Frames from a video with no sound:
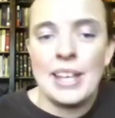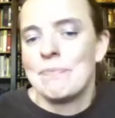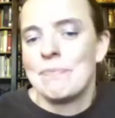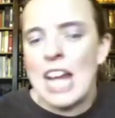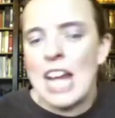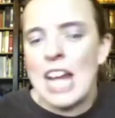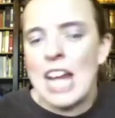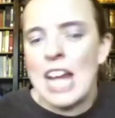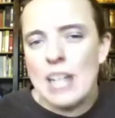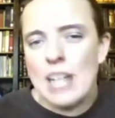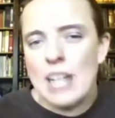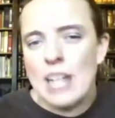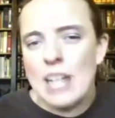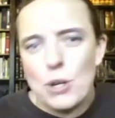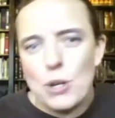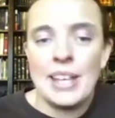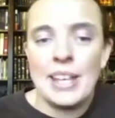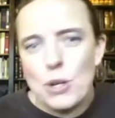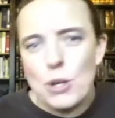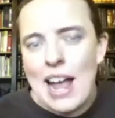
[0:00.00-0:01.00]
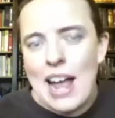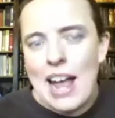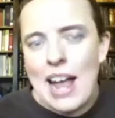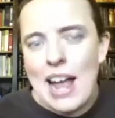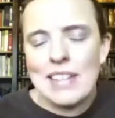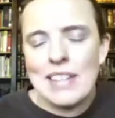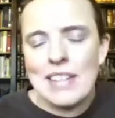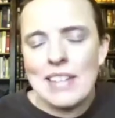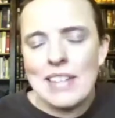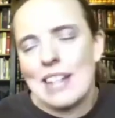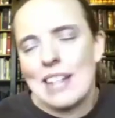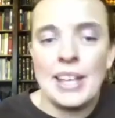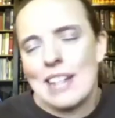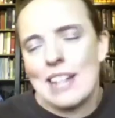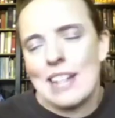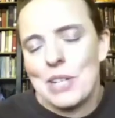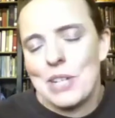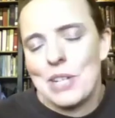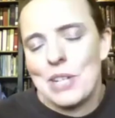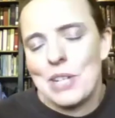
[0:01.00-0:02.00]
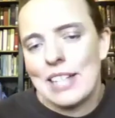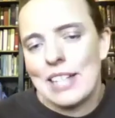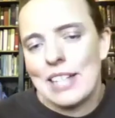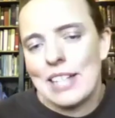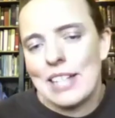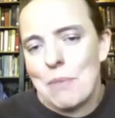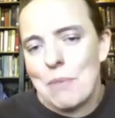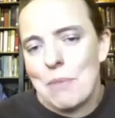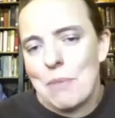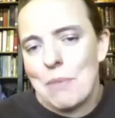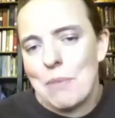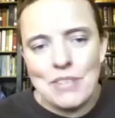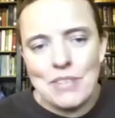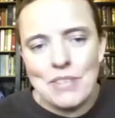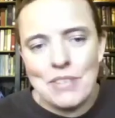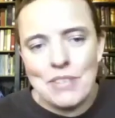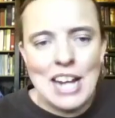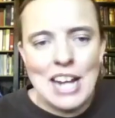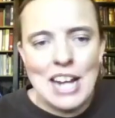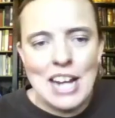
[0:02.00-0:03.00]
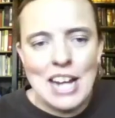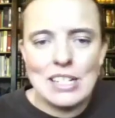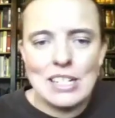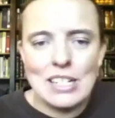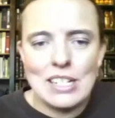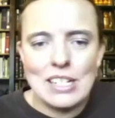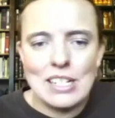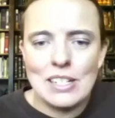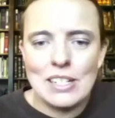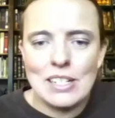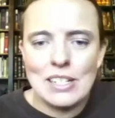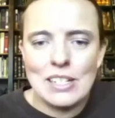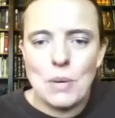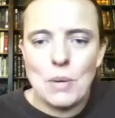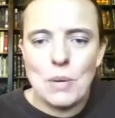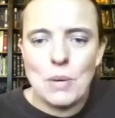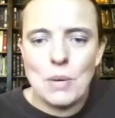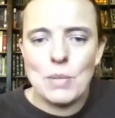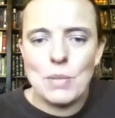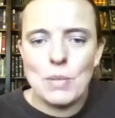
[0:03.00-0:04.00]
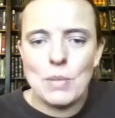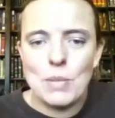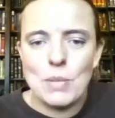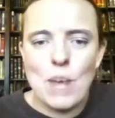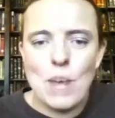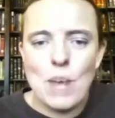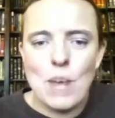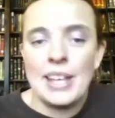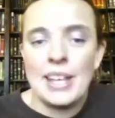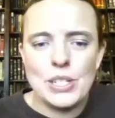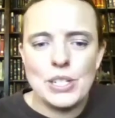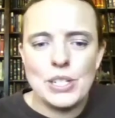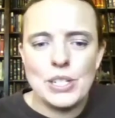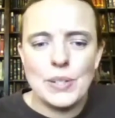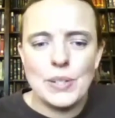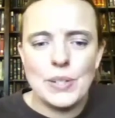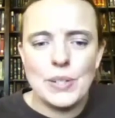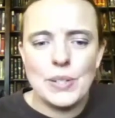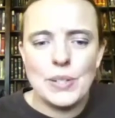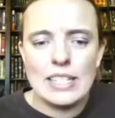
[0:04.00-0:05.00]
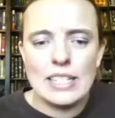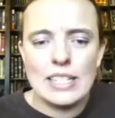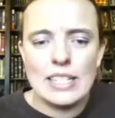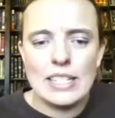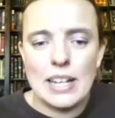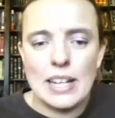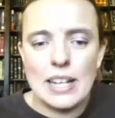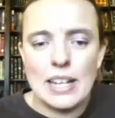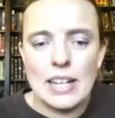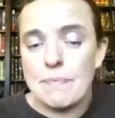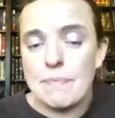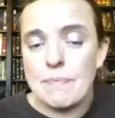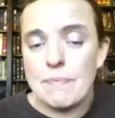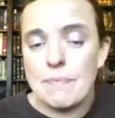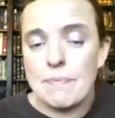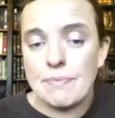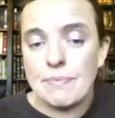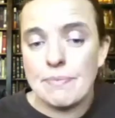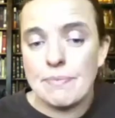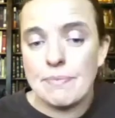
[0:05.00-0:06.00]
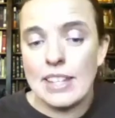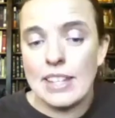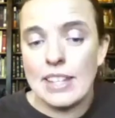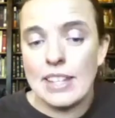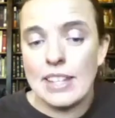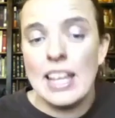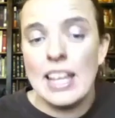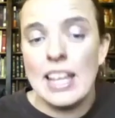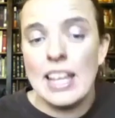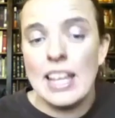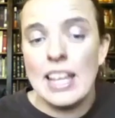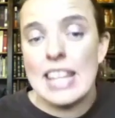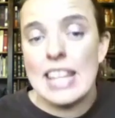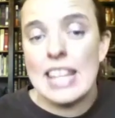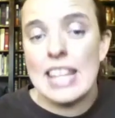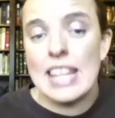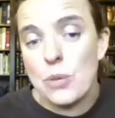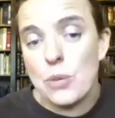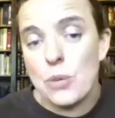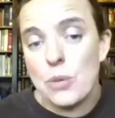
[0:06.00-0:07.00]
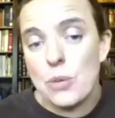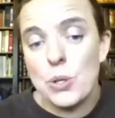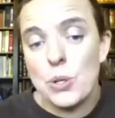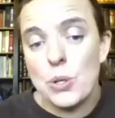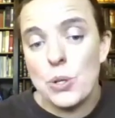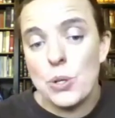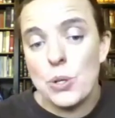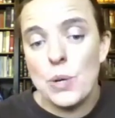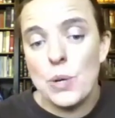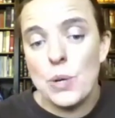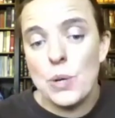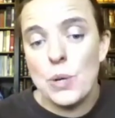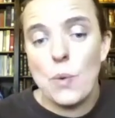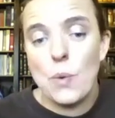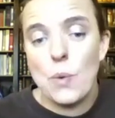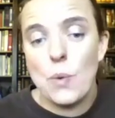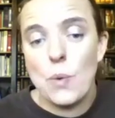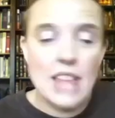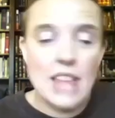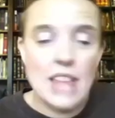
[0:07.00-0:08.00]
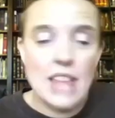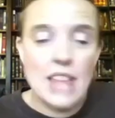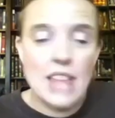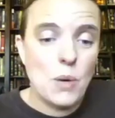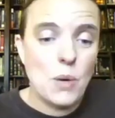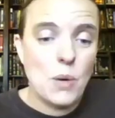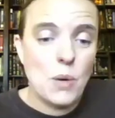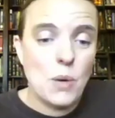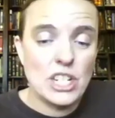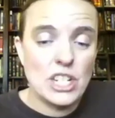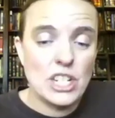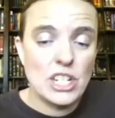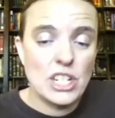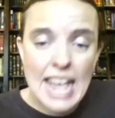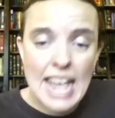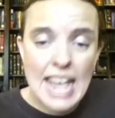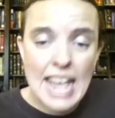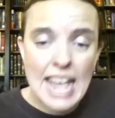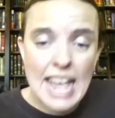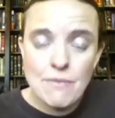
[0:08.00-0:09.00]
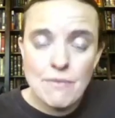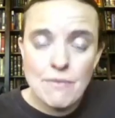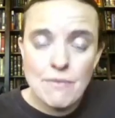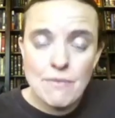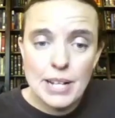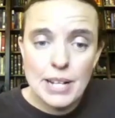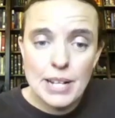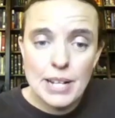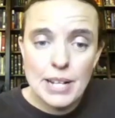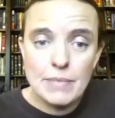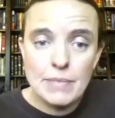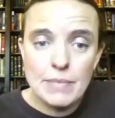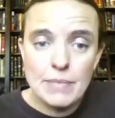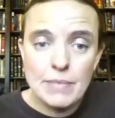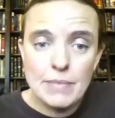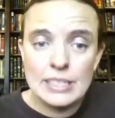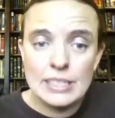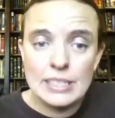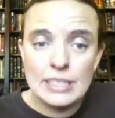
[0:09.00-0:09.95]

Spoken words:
change a number around. That's not a very exciting modification. So what you really want to do is think through where that equation came from.